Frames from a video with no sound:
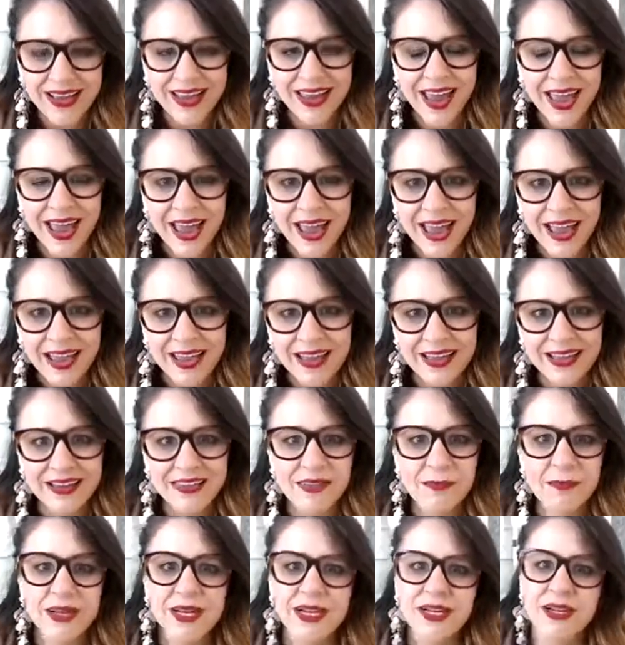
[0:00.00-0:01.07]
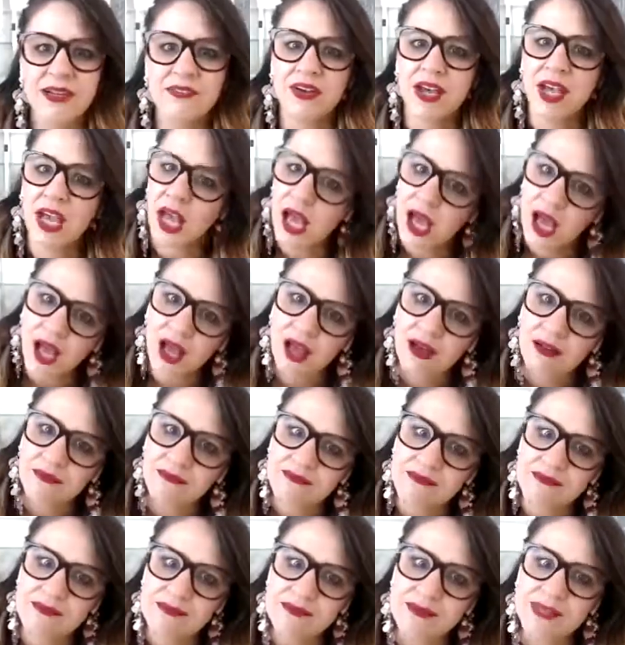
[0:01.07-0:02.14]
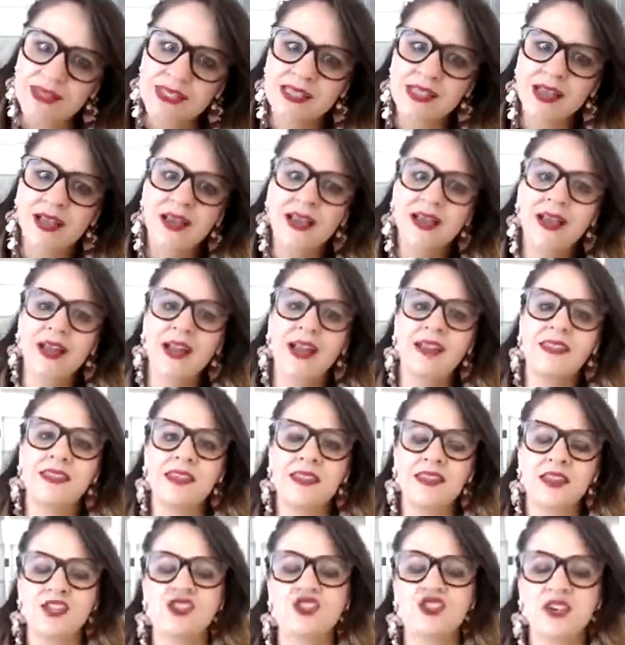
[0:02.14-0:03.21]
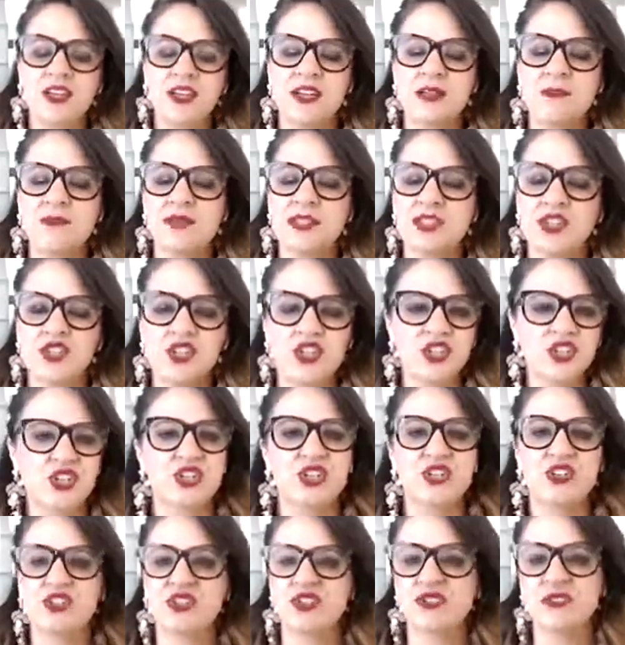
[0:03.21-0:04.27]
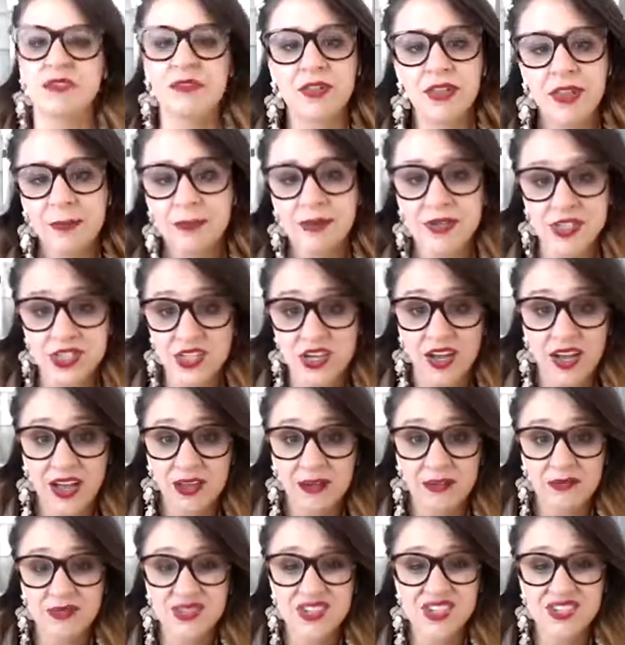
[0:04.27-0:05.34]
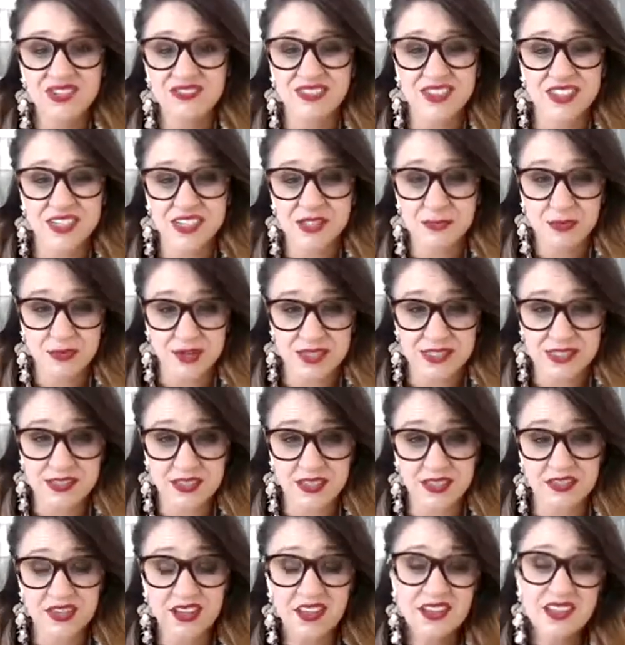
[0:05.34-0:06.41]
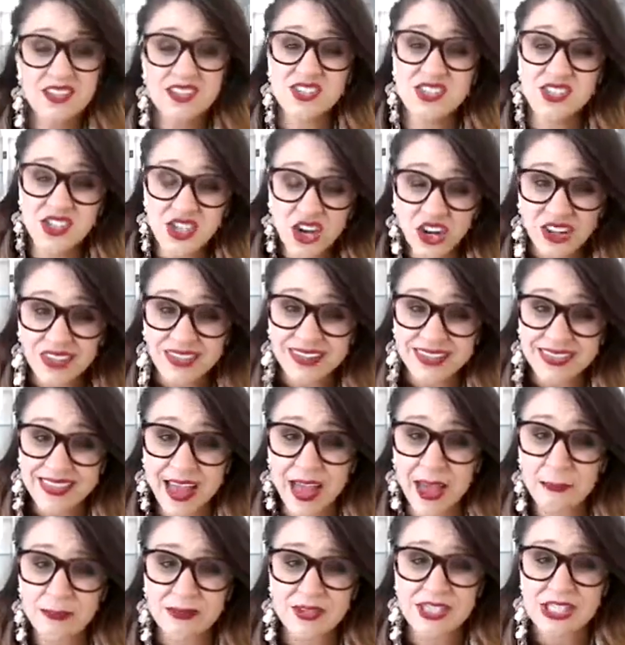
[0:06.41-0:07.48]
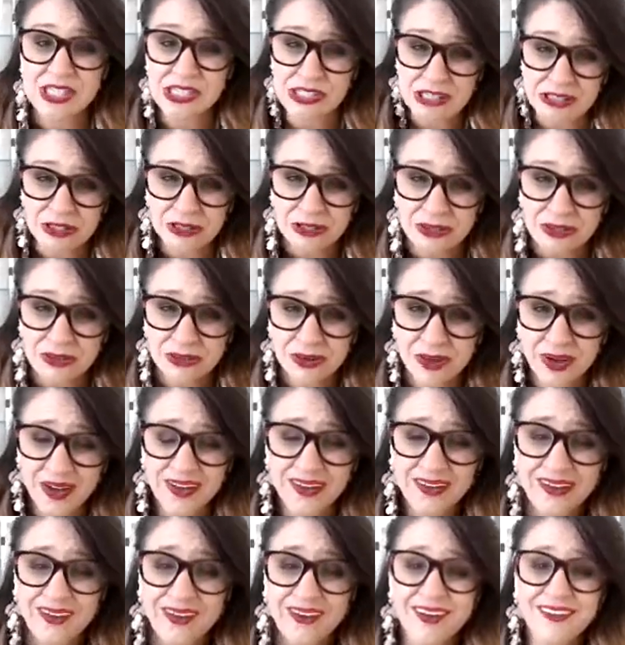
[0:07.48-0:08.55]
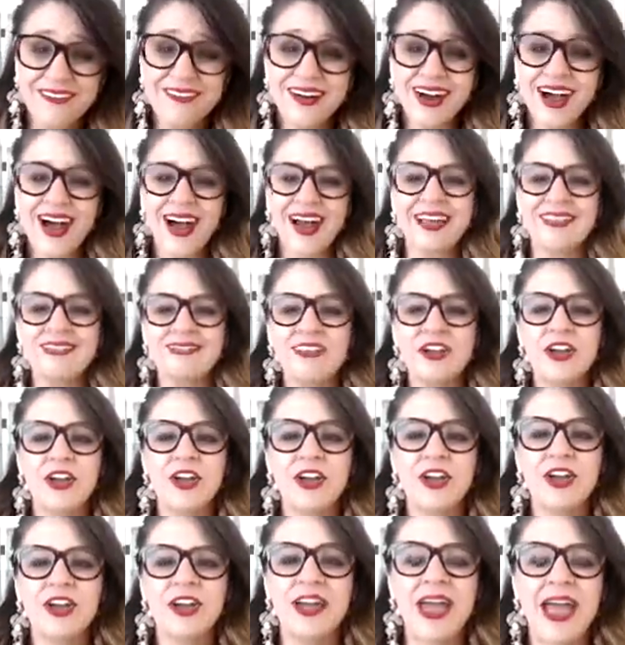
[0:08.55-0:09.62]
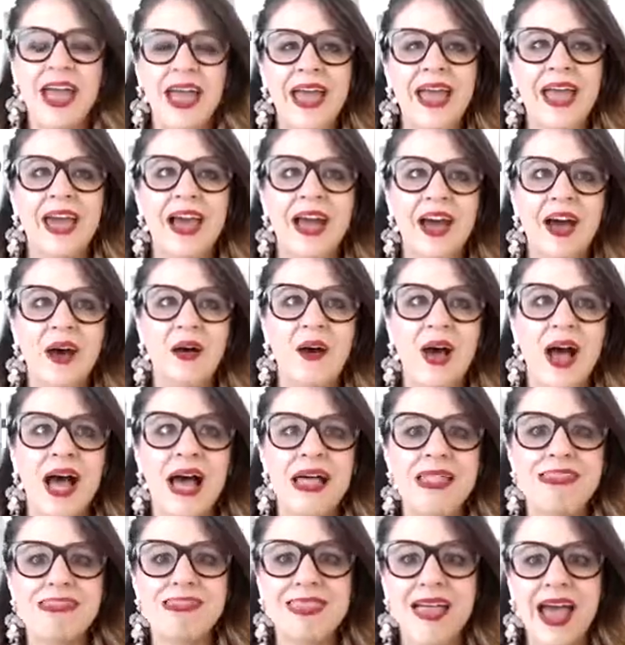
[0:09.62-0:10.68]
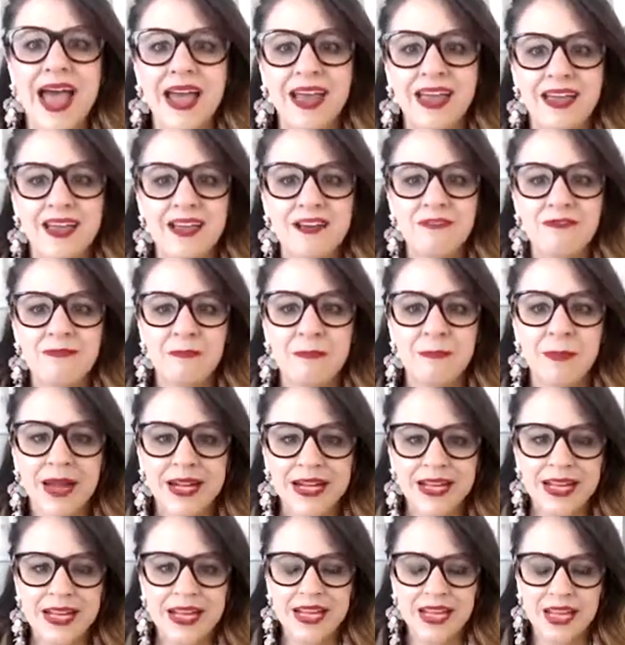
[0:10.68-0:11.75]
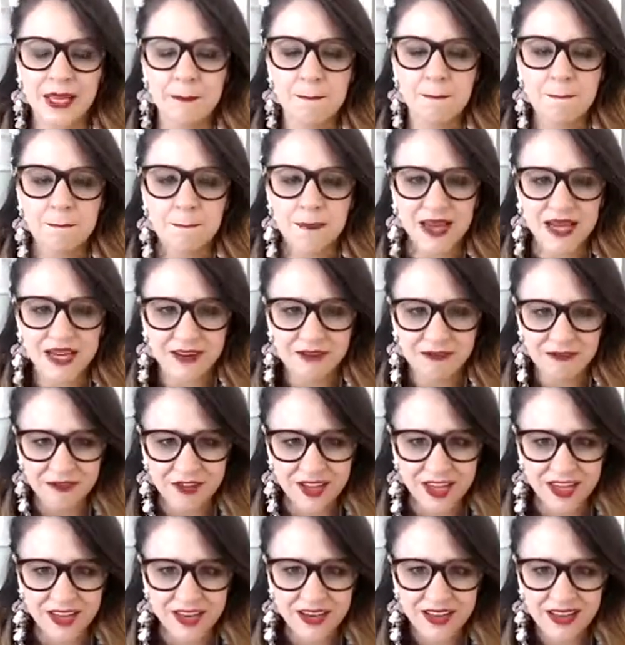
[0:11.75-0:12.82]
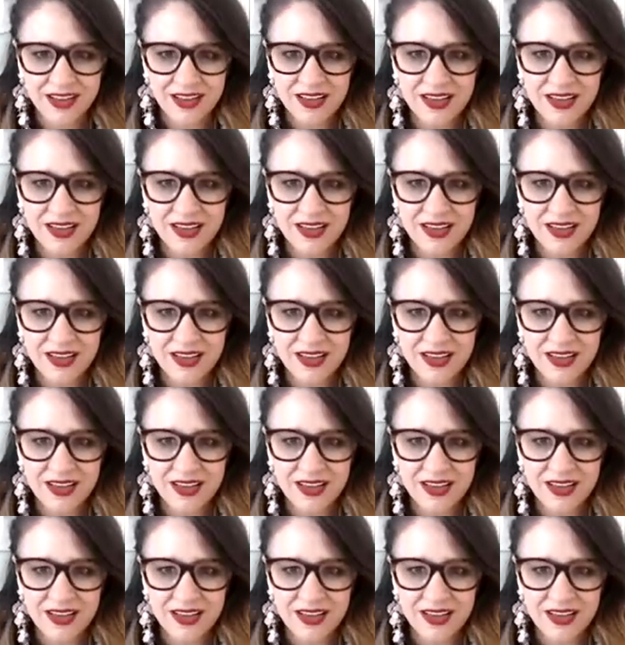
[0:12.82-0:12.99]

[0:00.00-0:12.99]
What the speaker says: okay? And the money never comes. And then their dreams just shrivel up and die, which is really depressing. So don't let that happen to you, all right? Learn how a lack of money can benefit